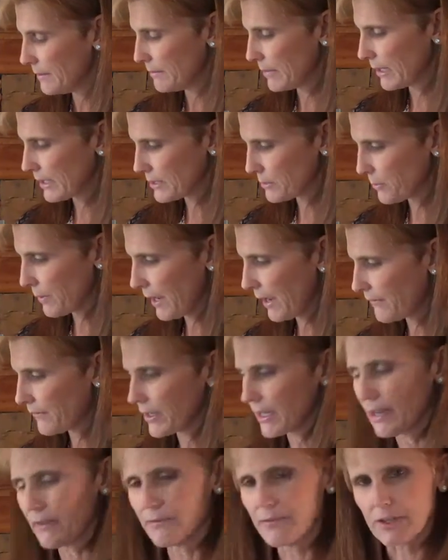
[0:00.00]
because we
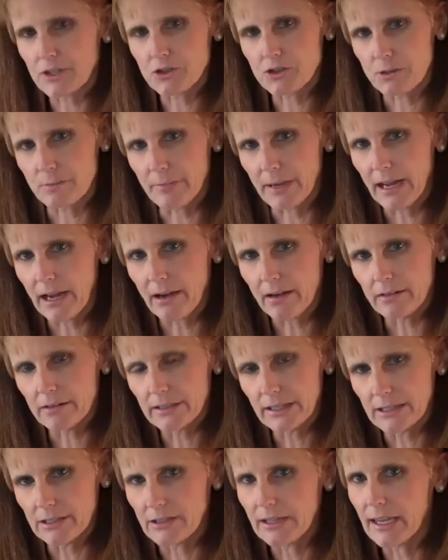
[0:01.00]
haven't yet fixed your
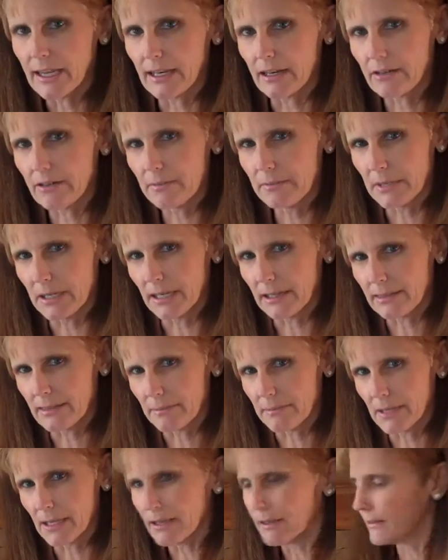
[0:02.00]
bowel and you can't eliminate
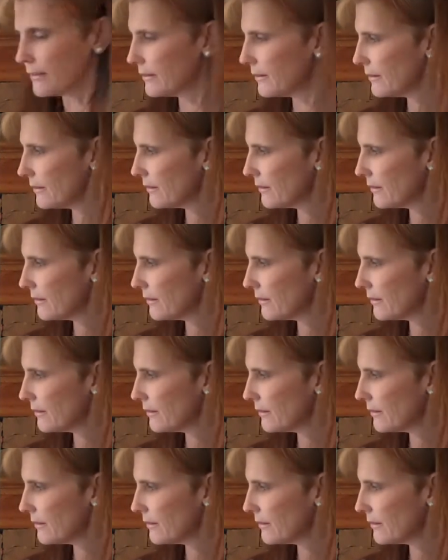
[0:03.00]
them yet.